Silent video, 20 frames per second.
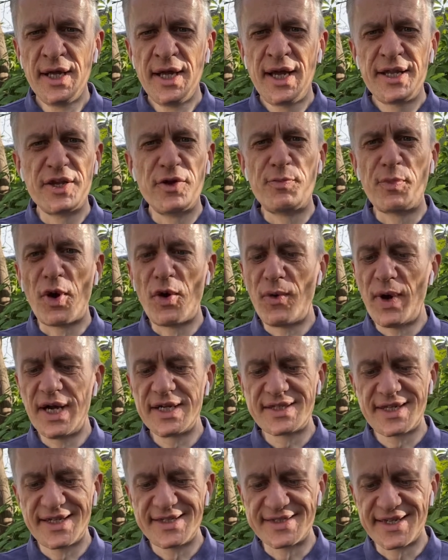Now, Paul had
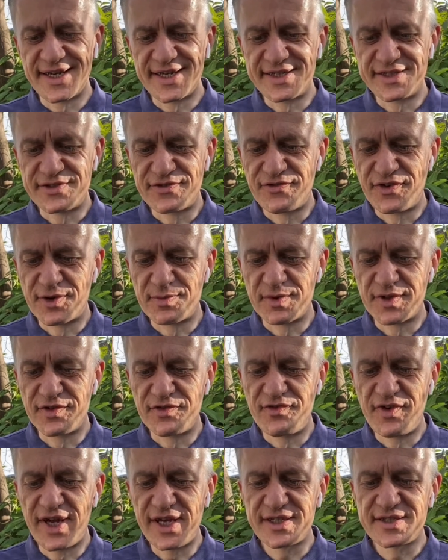his eyes firmly
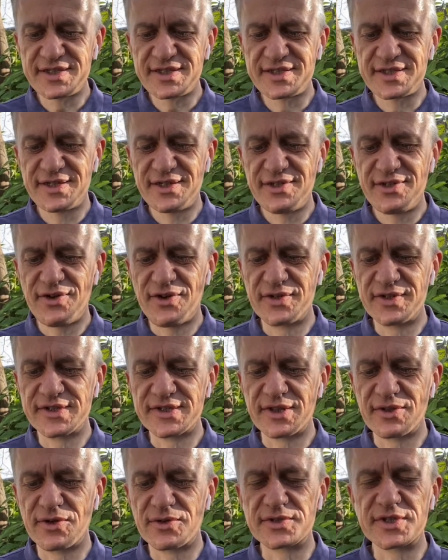fixed on his
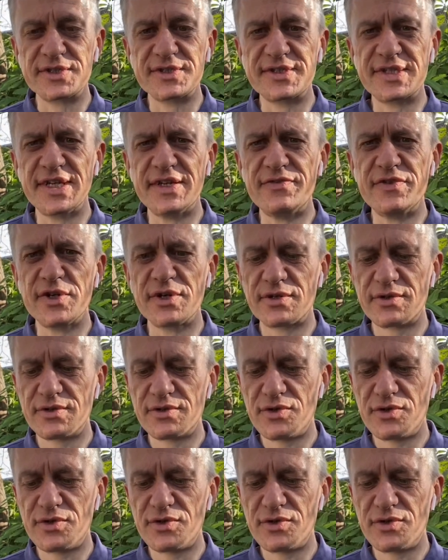Lord and Saviour,